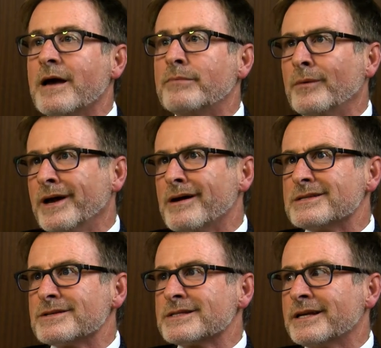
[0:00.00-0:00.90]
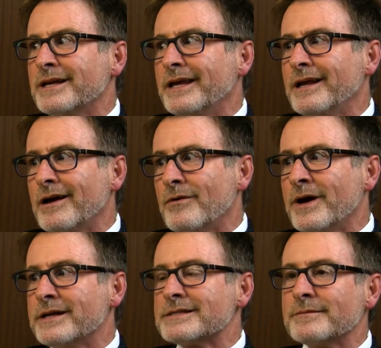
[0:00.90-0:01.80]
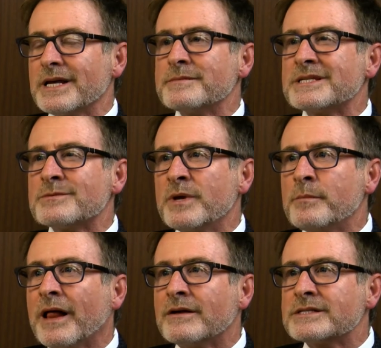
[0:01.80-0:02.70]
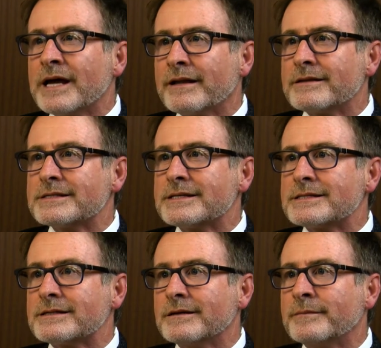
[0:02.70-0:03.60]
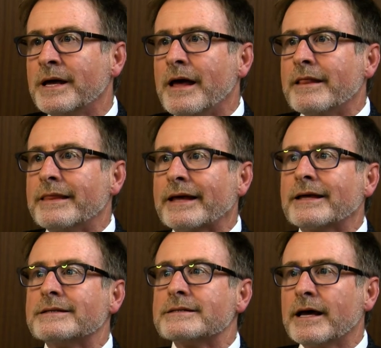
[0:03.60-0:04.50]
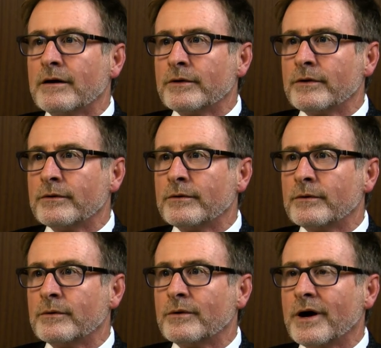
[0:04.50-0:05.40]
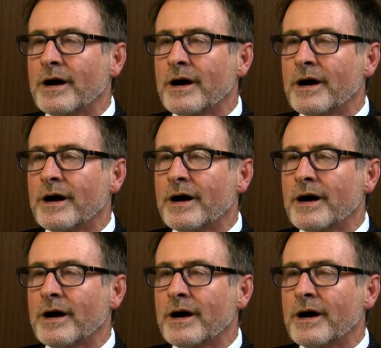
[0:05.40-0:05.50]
but we also said, you know what, sometimes it's people outside of the system that can tell you